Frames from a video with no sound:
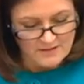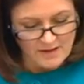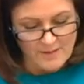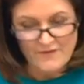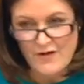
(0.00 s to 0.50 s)

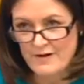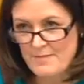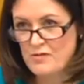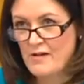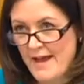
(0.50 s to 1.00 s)
I'm very
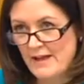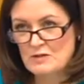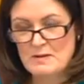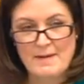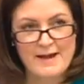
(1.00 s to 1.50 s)
proud to
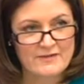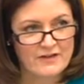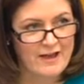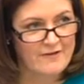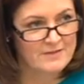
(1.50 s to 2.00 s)
be part of a
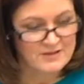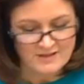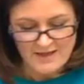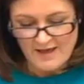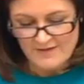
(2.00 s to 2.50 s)
government
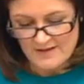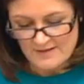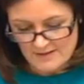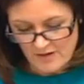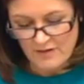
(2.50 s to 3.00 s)
that is
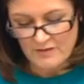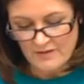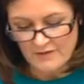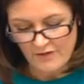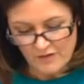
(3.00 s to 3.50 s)
so
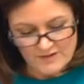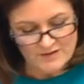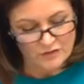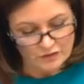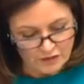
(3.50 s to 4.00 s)
focused
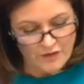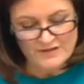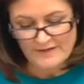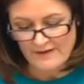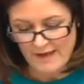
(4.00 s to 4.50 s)
on
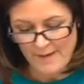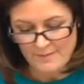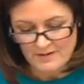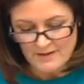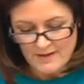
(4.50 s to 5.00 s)
closing the gap,
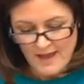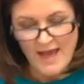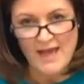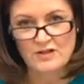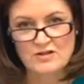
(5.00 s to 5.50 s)

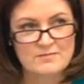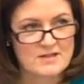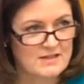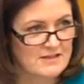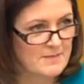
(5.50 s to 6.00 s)
and,
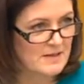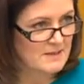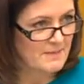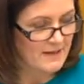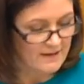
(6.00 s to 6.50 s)
Mr Deputy
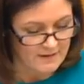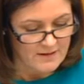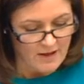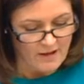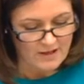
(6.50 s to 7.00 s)
Speaker,
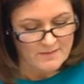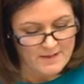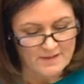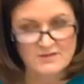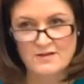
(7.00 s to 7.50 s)
I
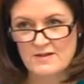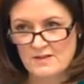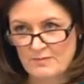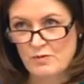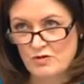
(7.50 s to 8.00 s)
commend this
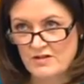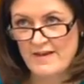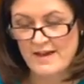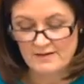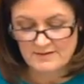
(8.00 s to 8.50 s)
report to the
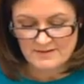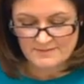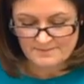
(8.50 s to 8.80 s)
House.